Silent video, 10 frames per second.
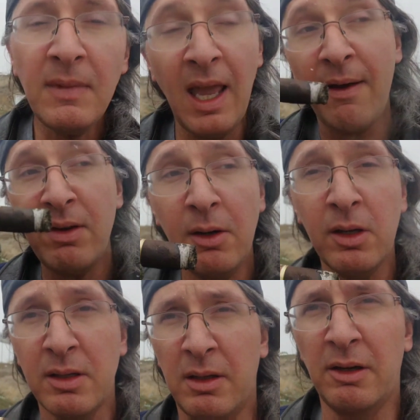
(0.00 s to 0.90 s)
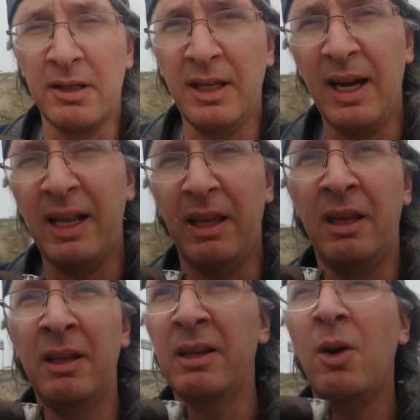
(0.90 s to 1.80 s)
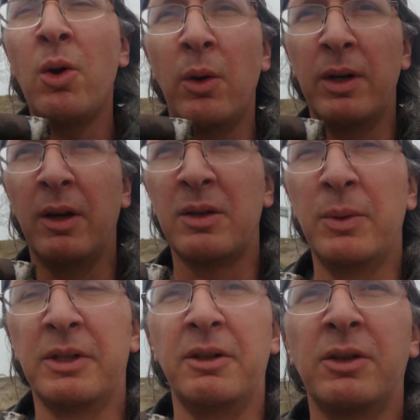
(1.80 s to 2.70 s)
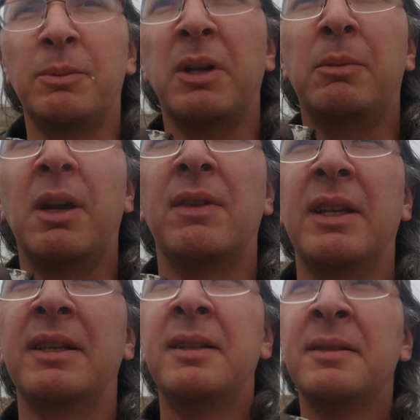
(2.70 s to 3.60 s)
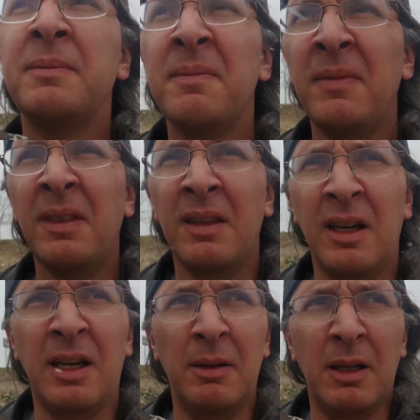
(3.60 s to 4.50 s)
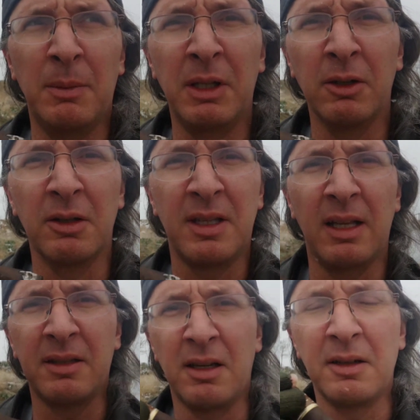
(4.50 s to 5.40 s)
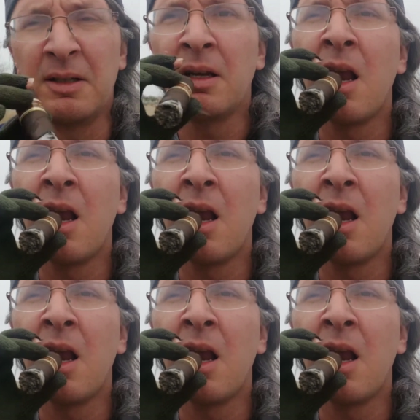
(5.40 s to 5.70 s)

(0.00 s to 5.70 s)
I haven't noticed, curiously, any cocoa notes, which are usually pretty prevalent in Maduro-style cigars.